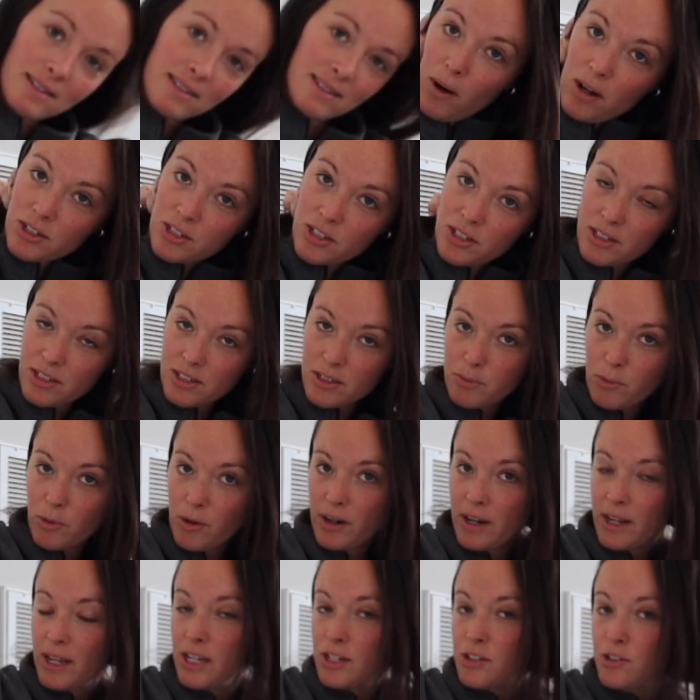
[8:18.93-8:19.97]
I washed it this
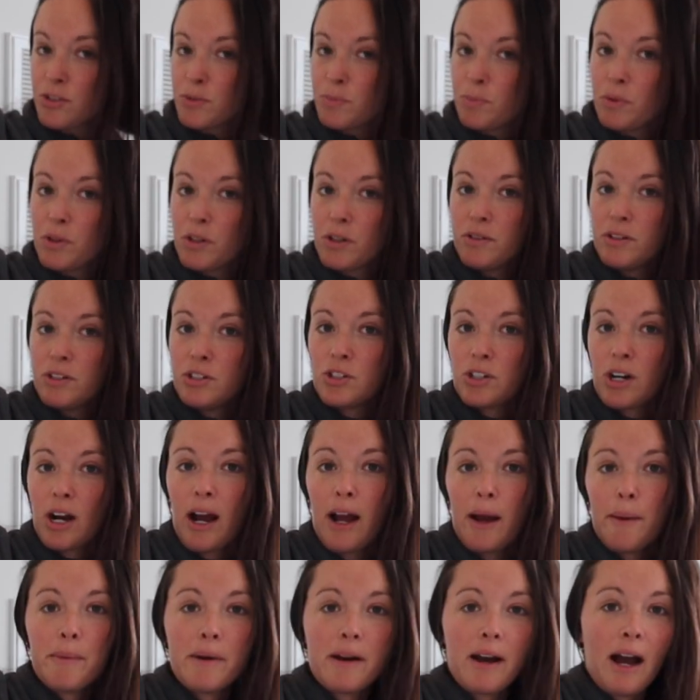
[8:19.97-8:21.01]
morning and just blew it
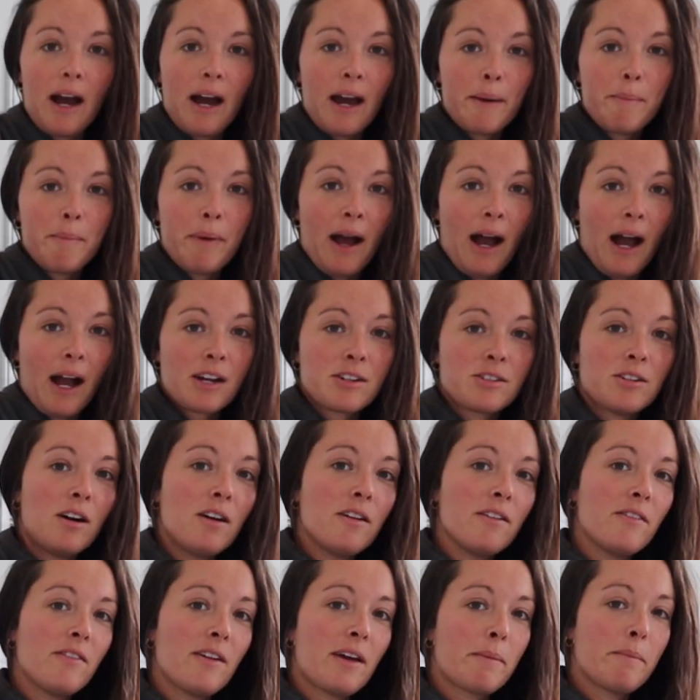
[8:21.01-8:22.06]
dry, but I packed
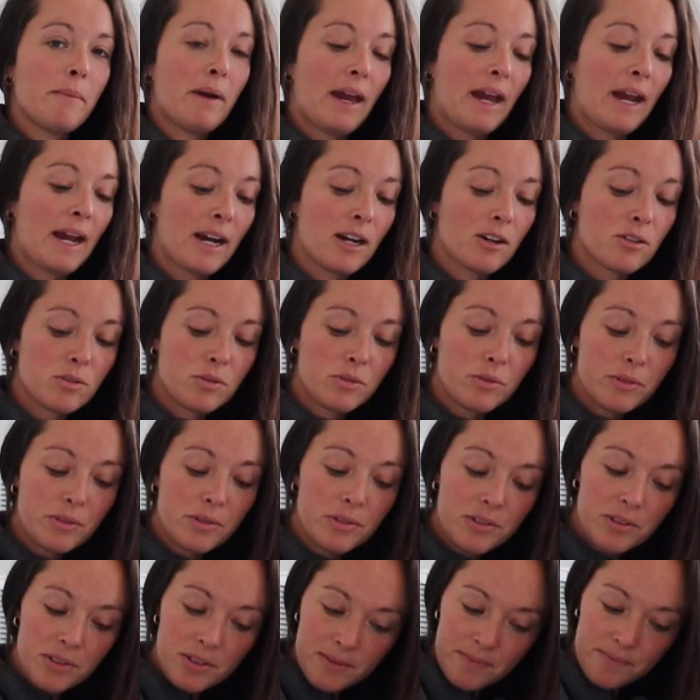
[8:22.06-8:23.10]
all of like my hair
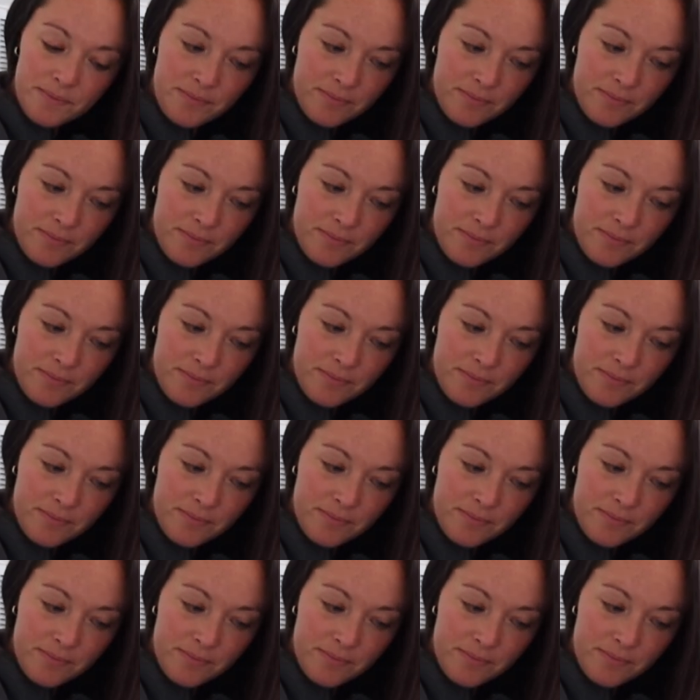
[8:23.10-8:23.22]
tools,